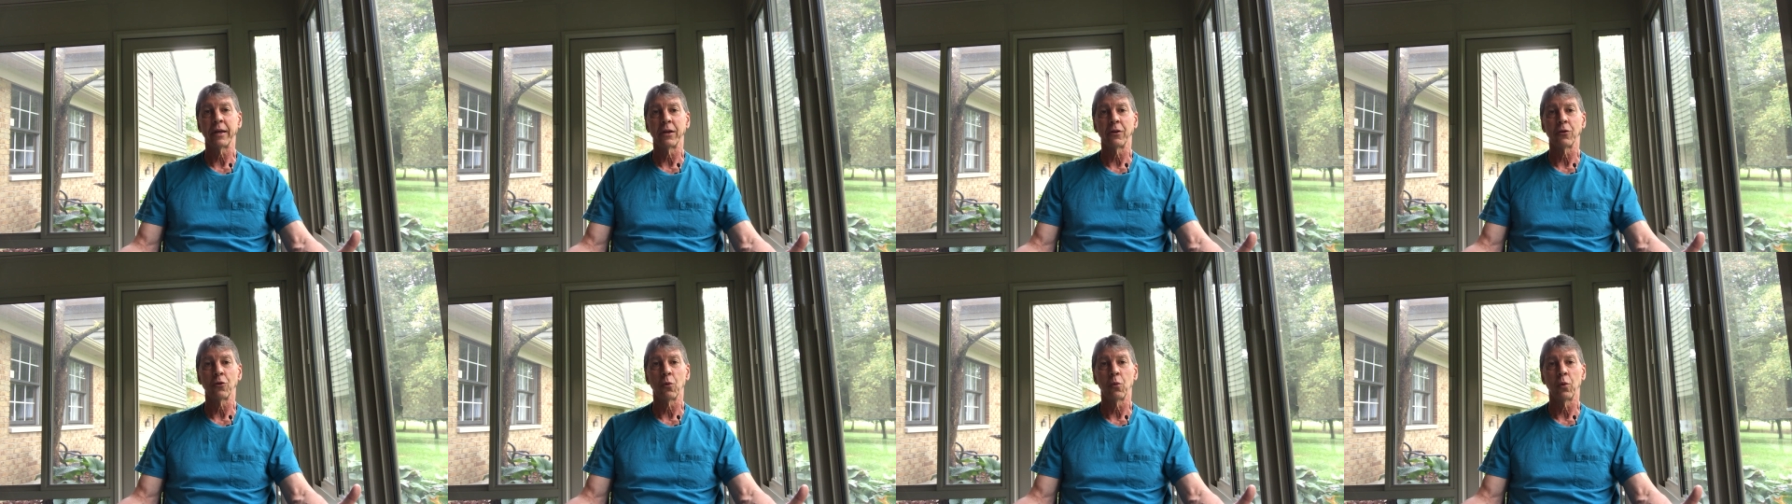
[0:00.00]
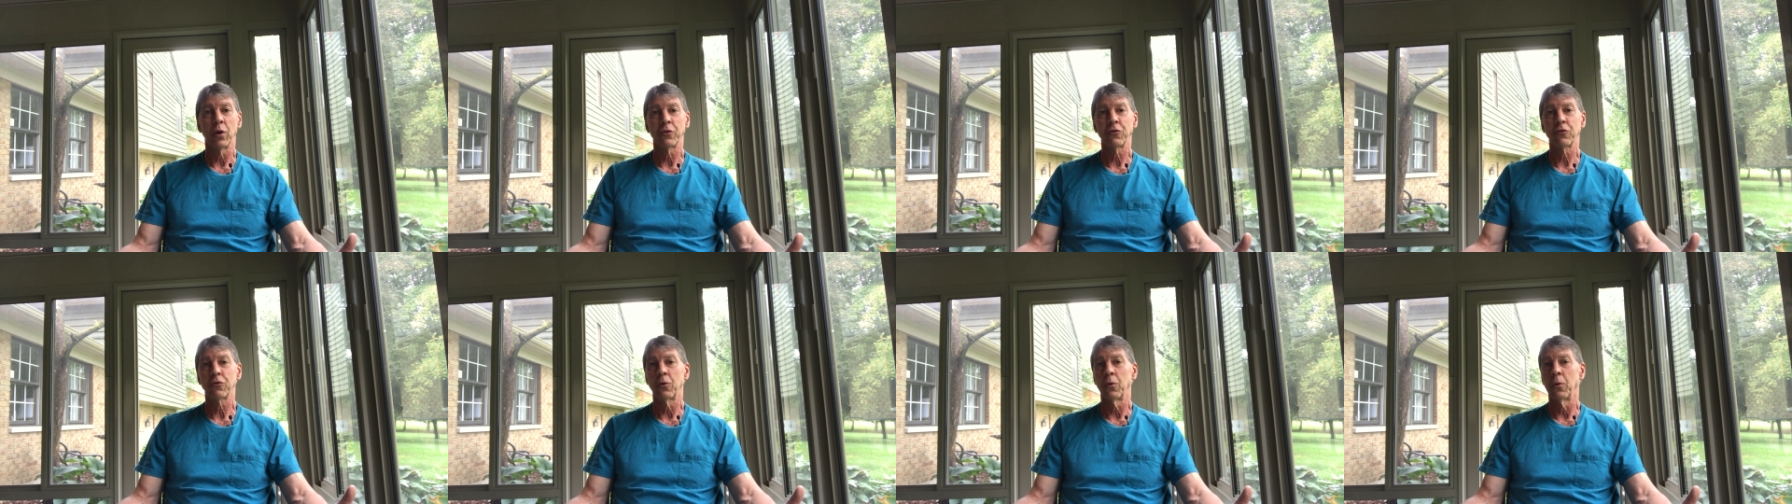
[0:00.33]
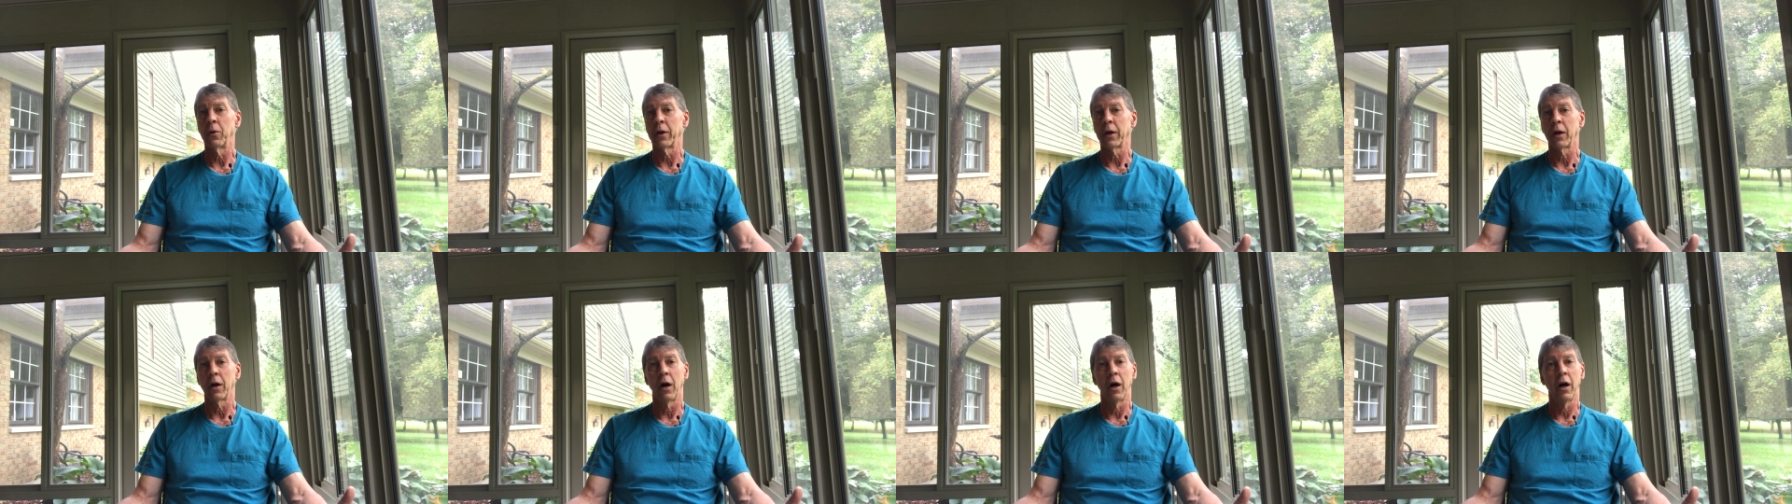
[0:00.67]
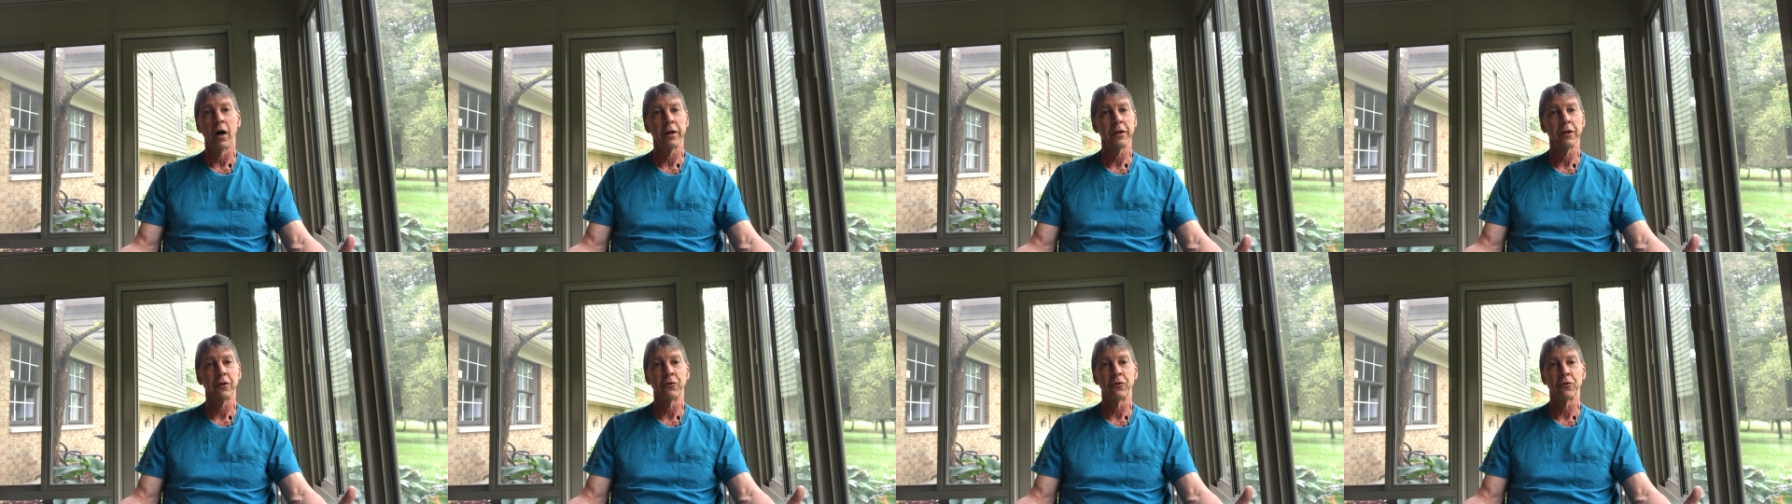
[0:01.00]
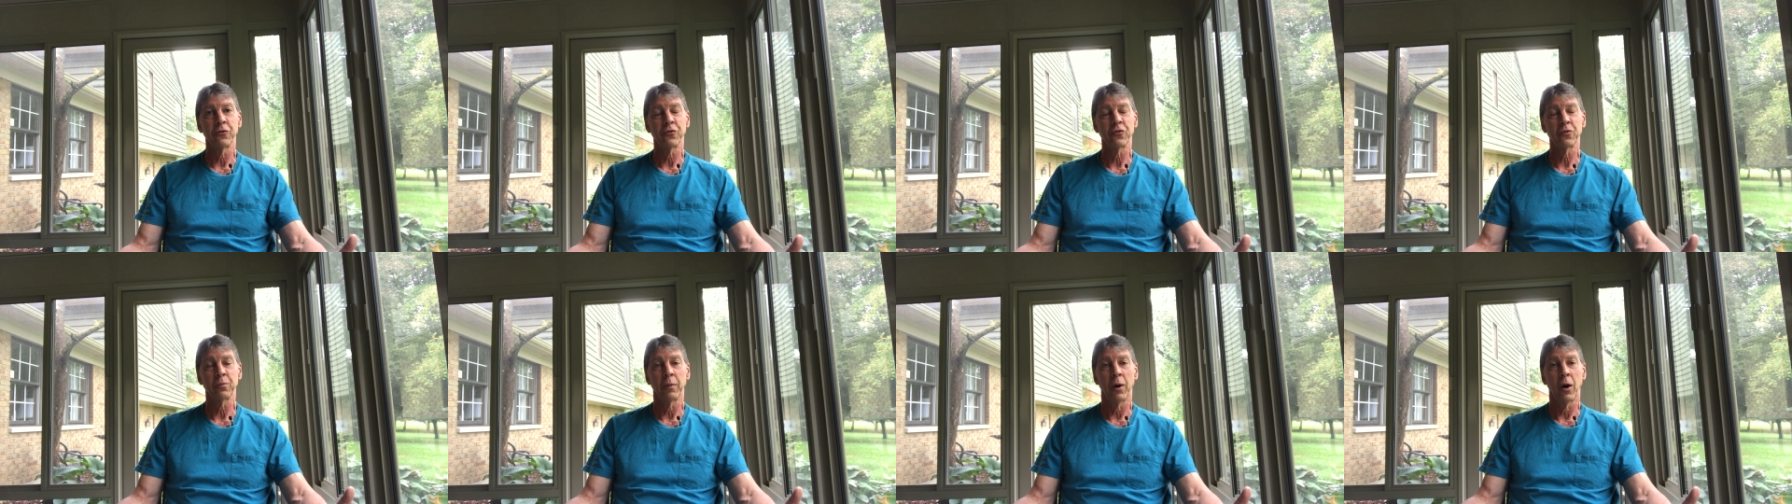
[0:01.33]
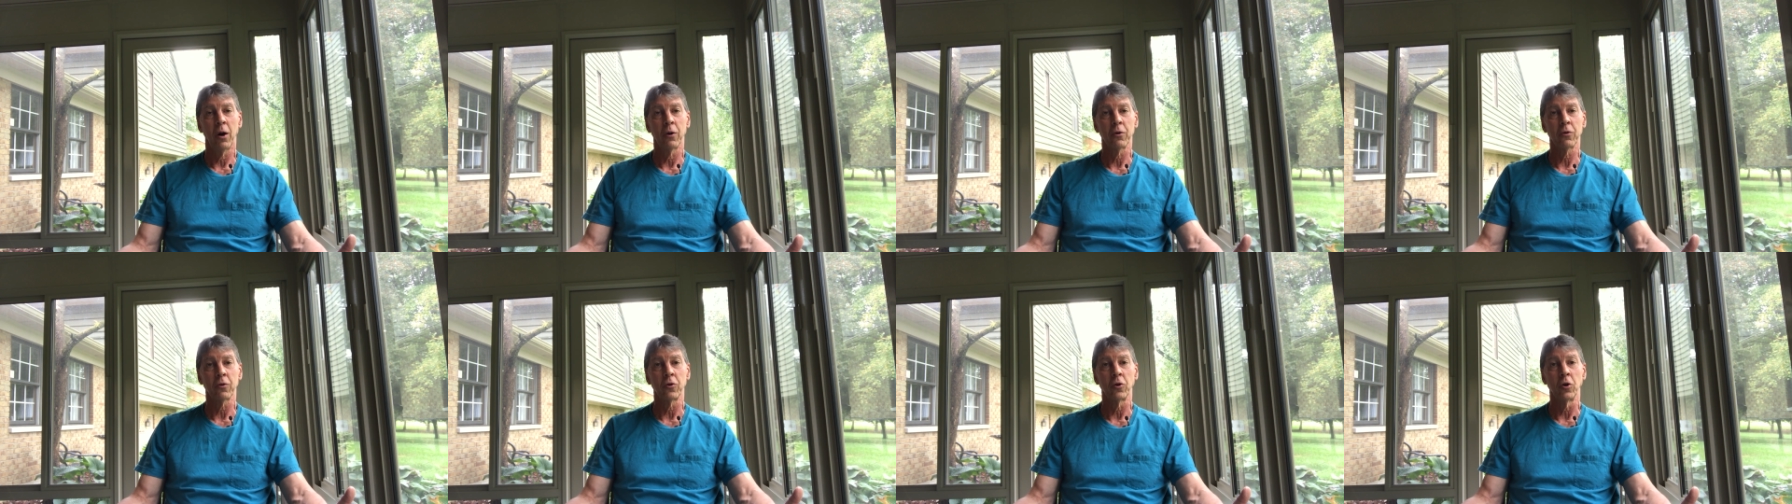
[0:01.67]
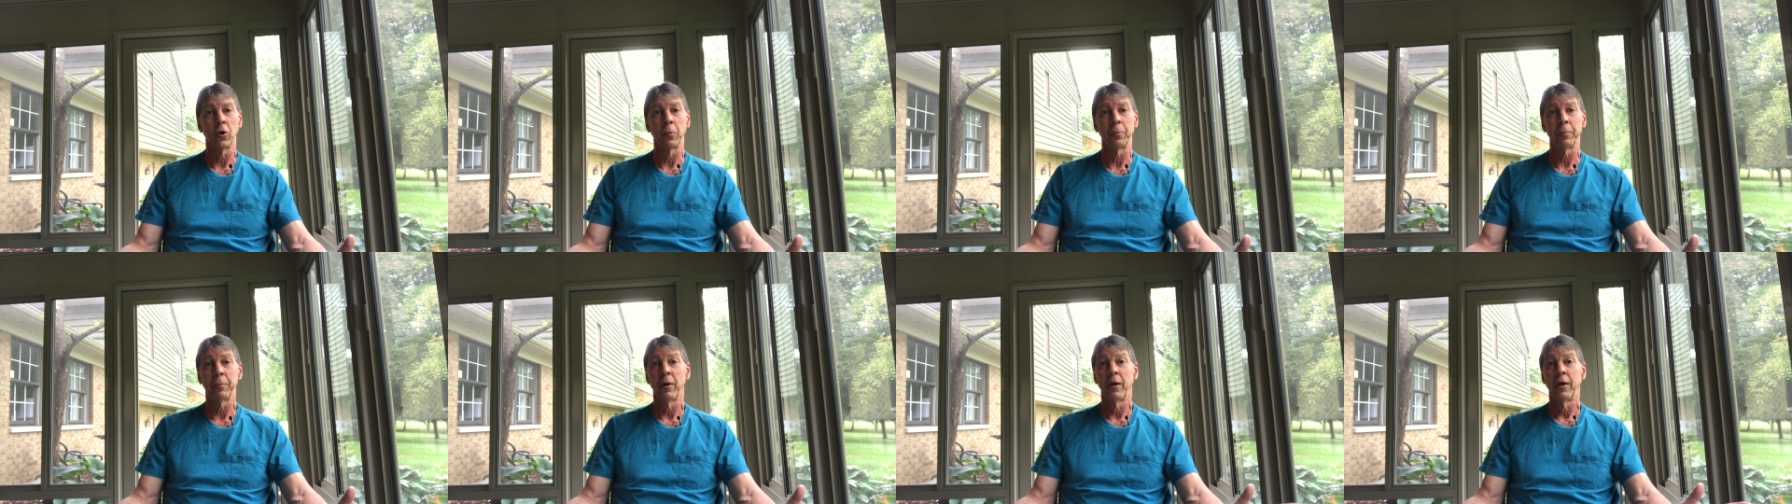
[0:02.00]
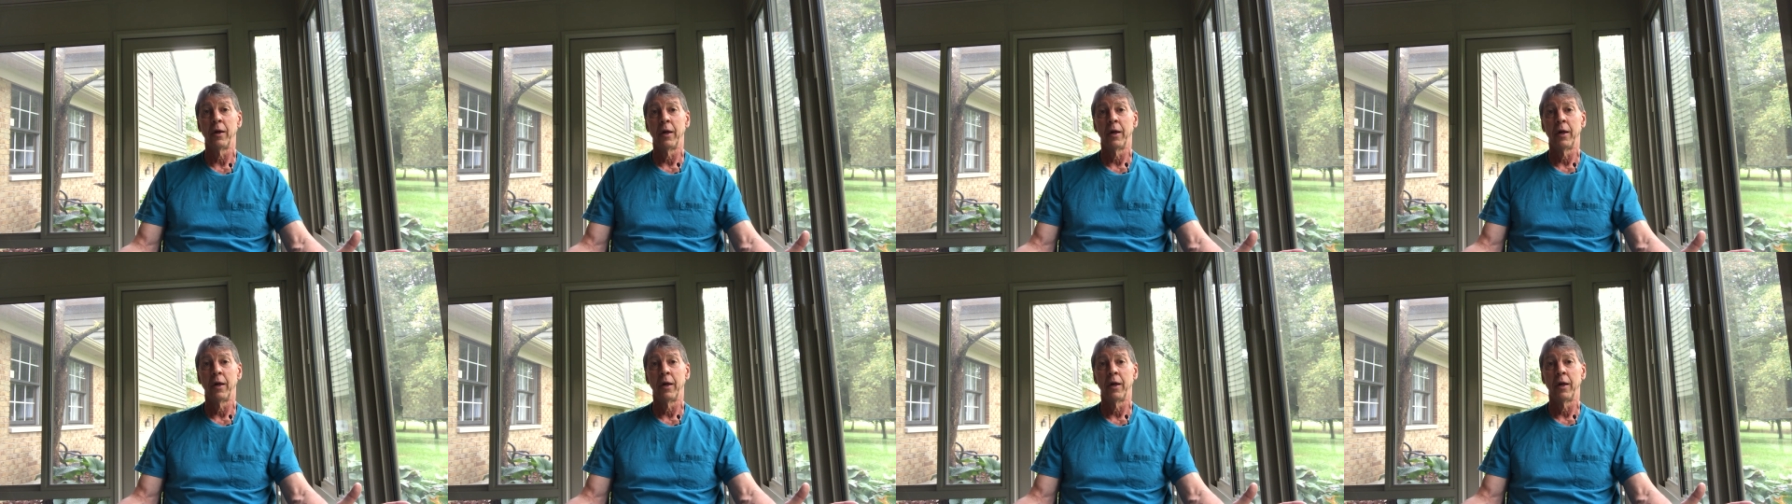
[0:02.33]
into what's going on in your small group,